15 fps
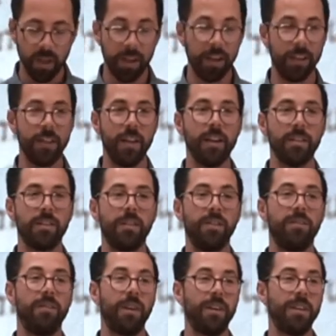And yes, the
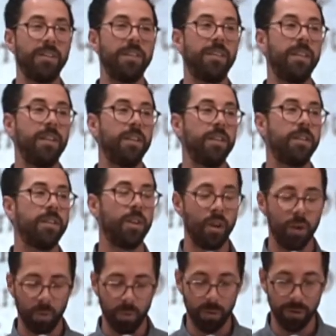Pharisees
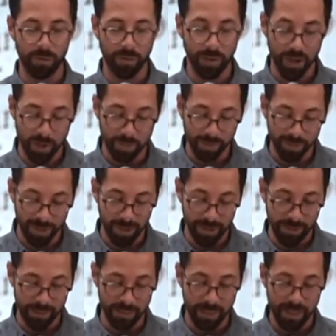were very
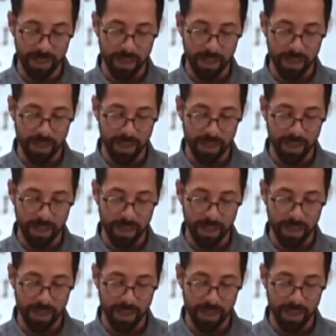blind.